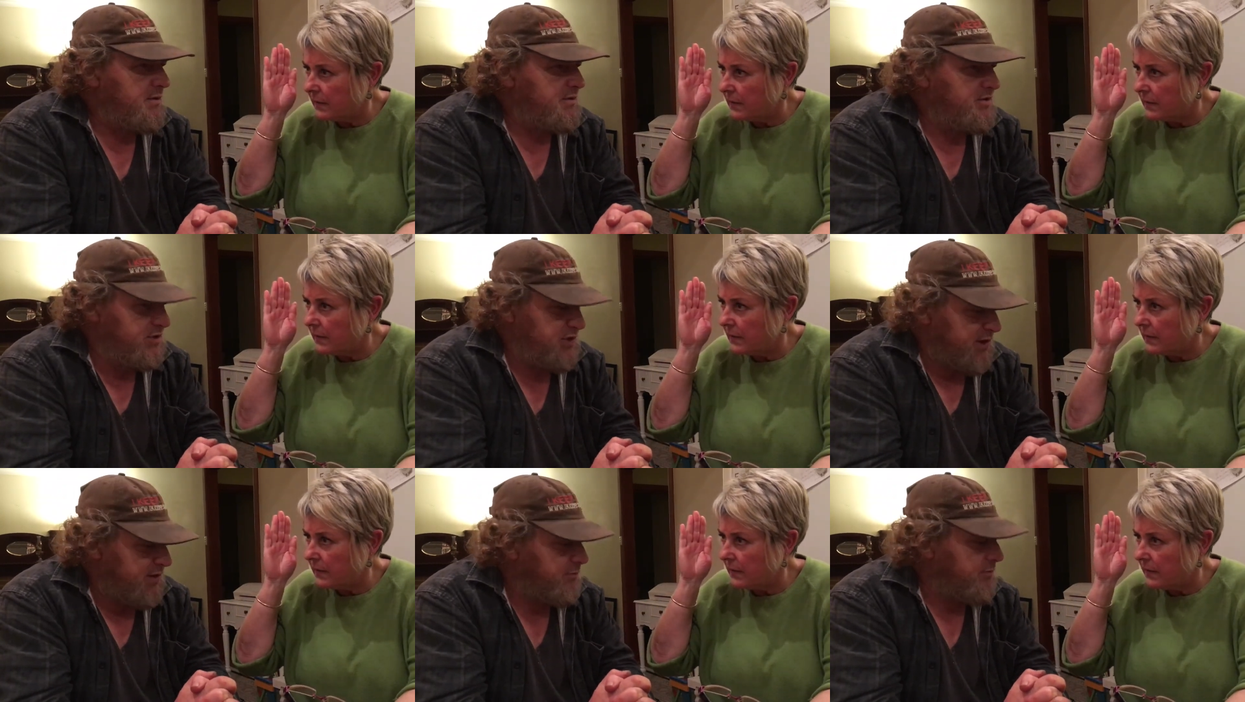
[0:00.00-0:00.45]

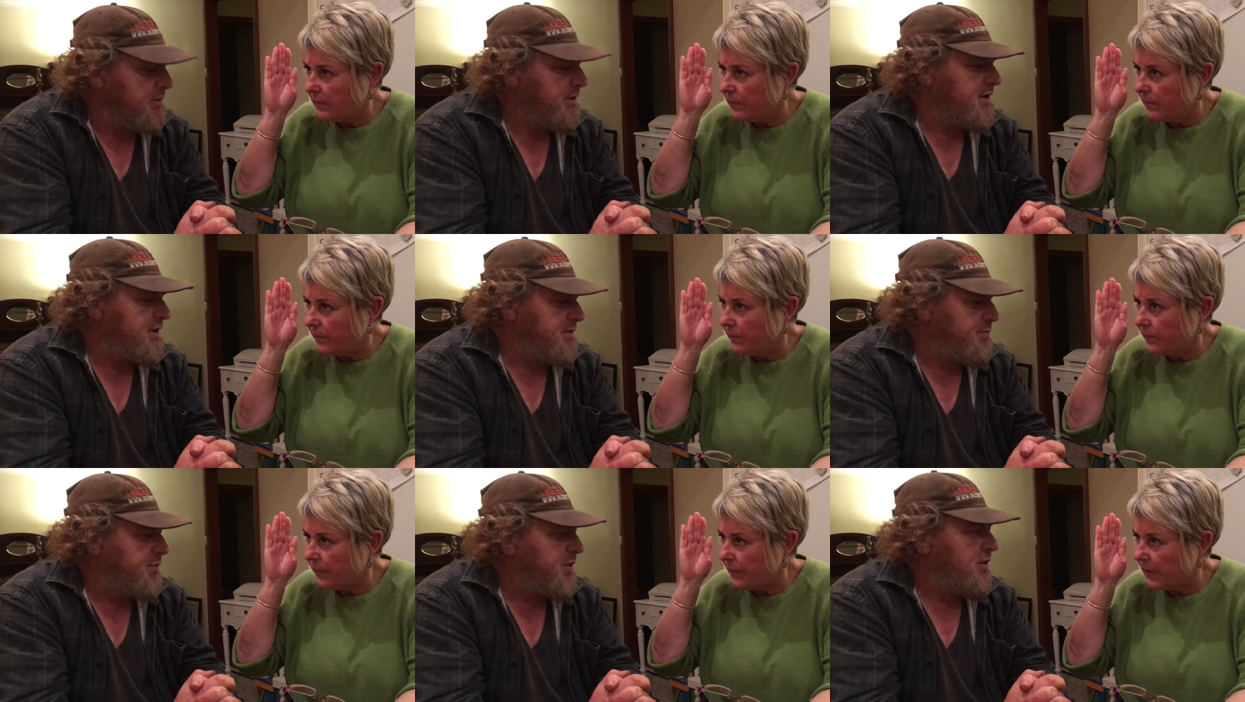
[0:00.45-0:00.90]
Speaker 1: Generally,
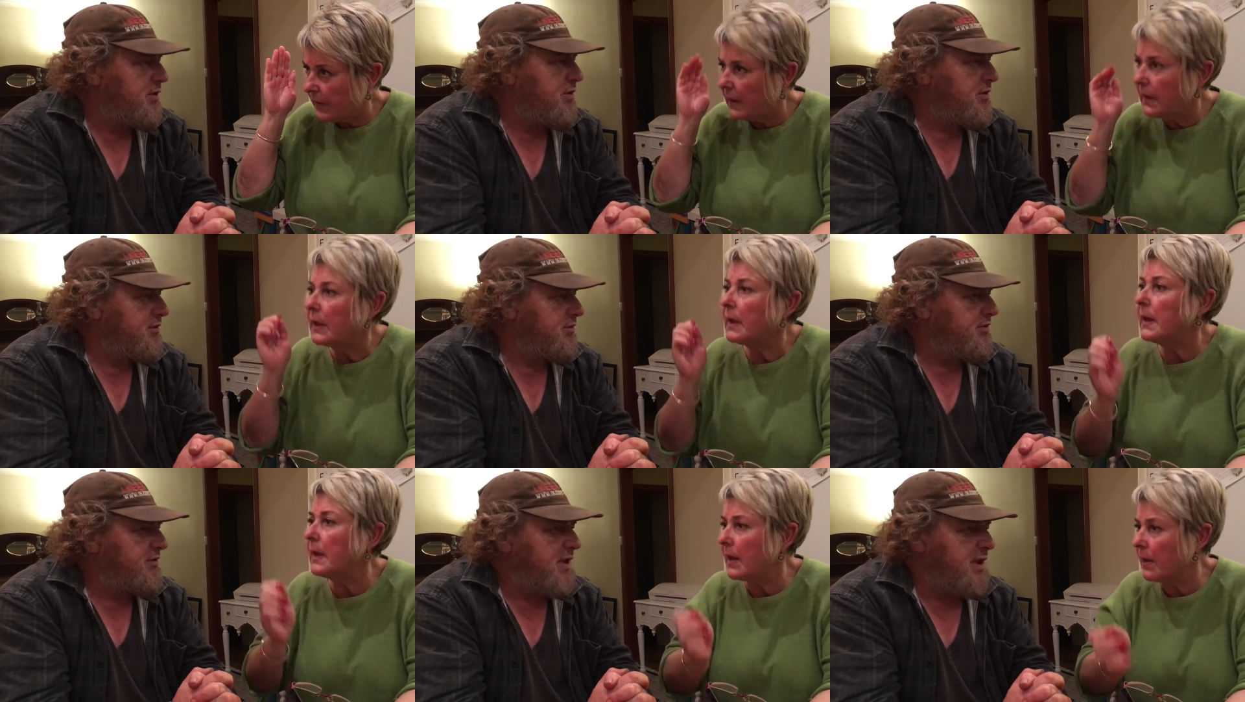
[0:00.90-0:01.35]
it's
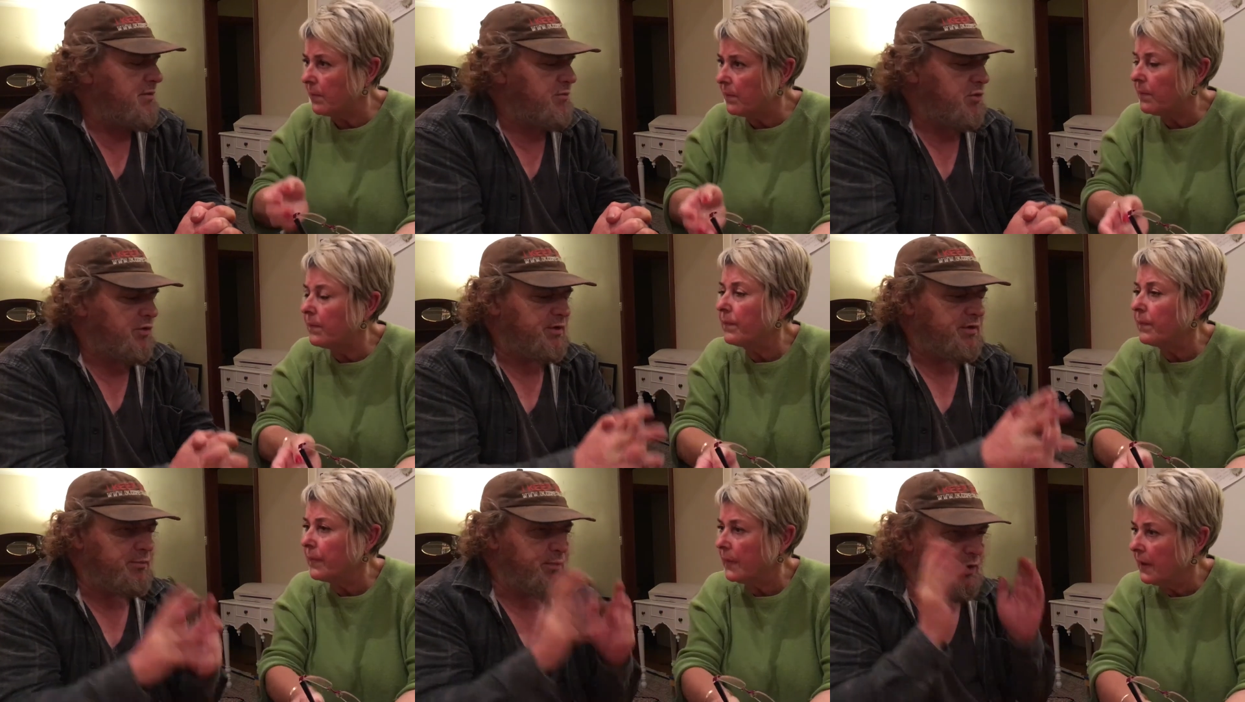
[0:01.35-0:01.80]
because yep. they
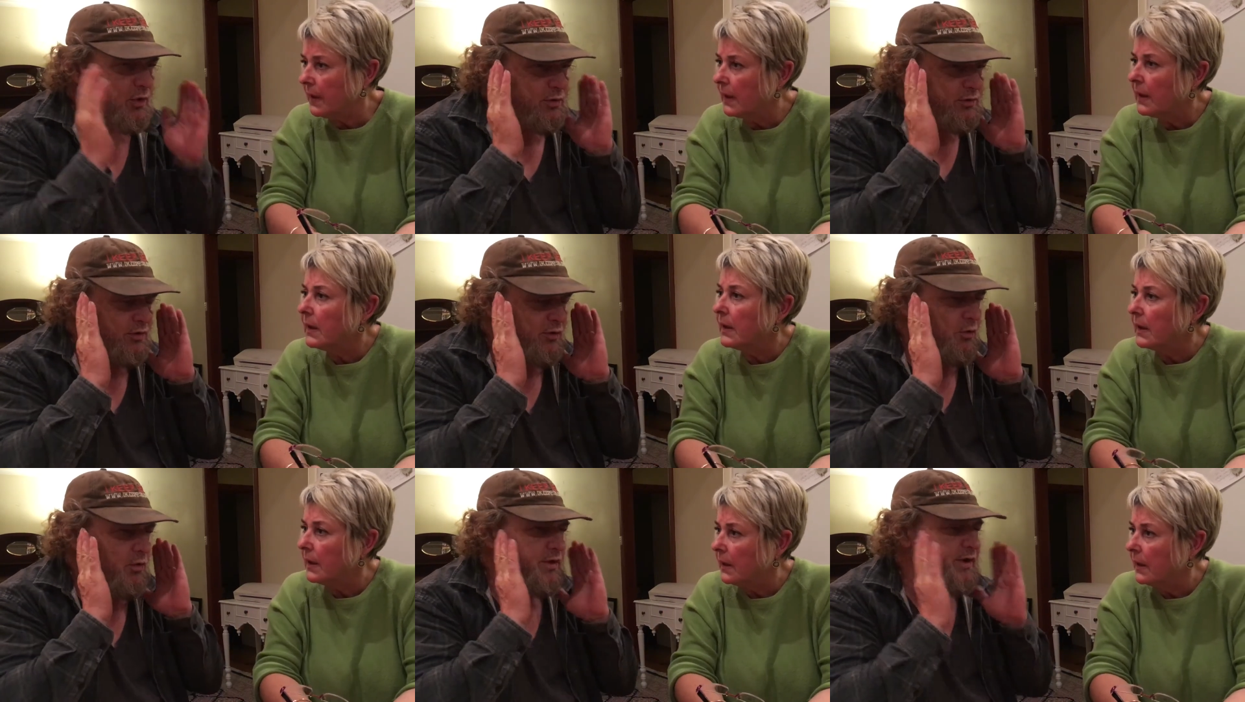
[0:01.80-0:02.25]
want to build
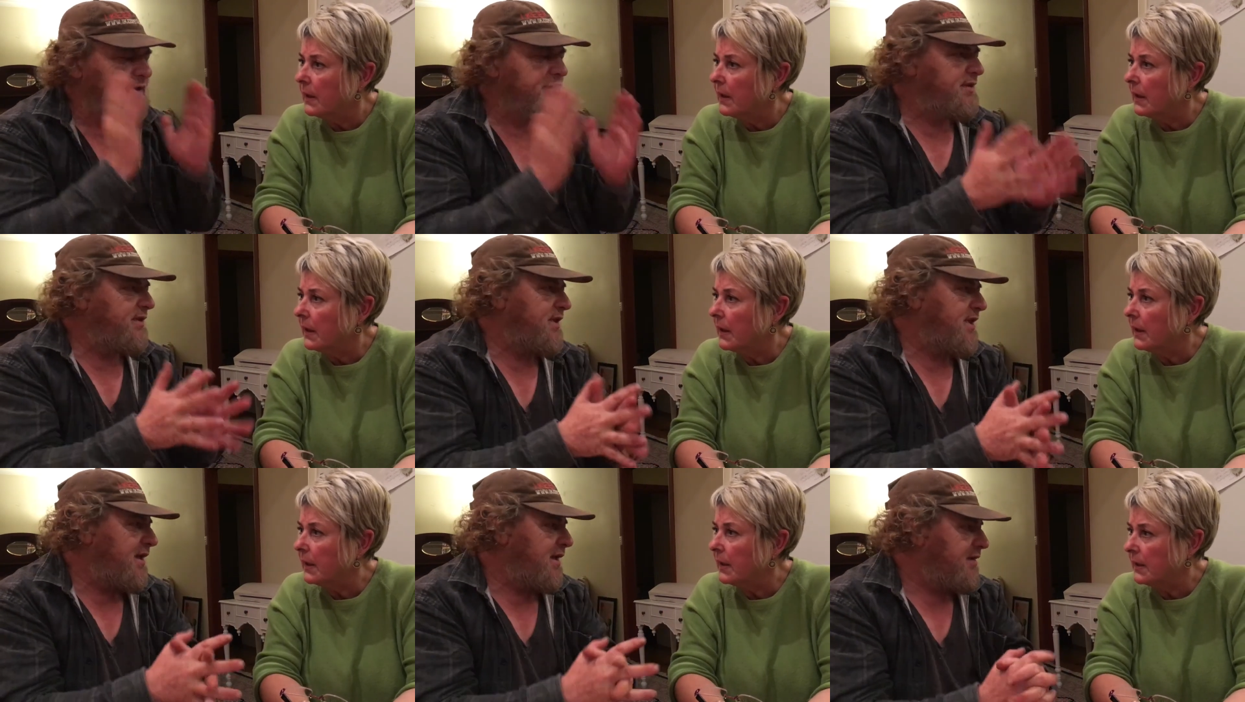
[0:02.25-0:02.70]
according
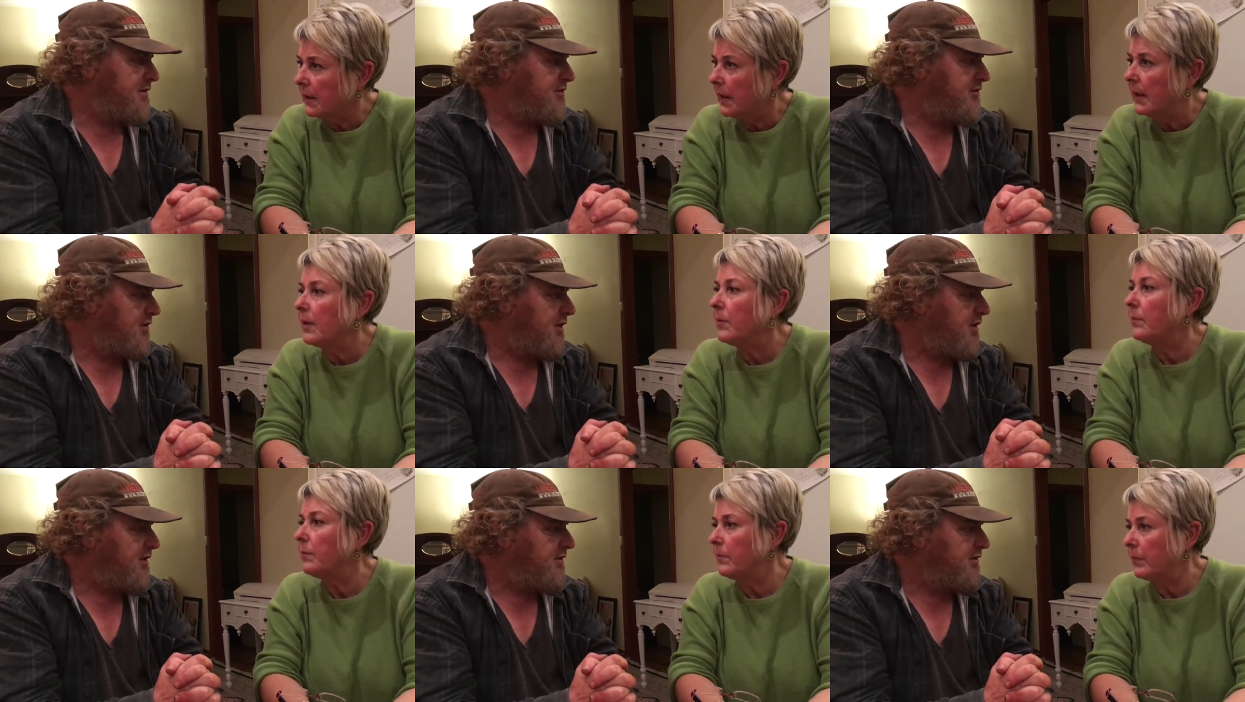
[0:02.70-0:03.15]
to their head yeah.
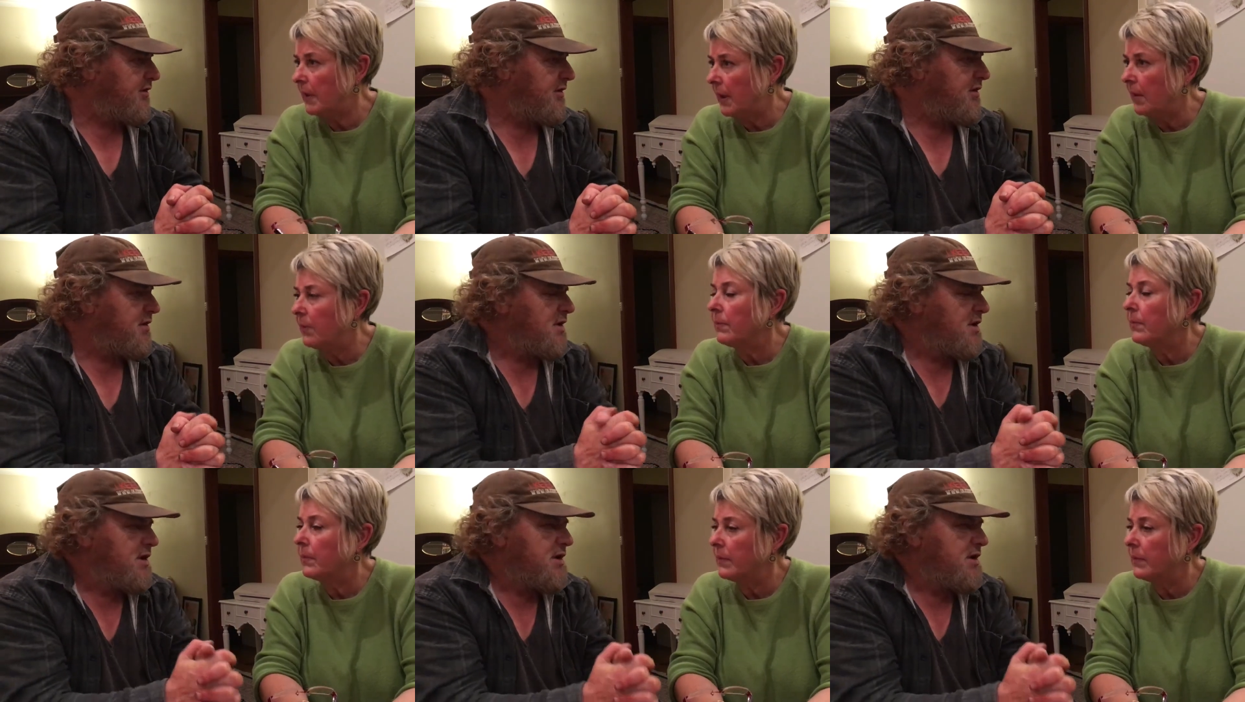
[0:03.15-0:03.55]
size. Yeah.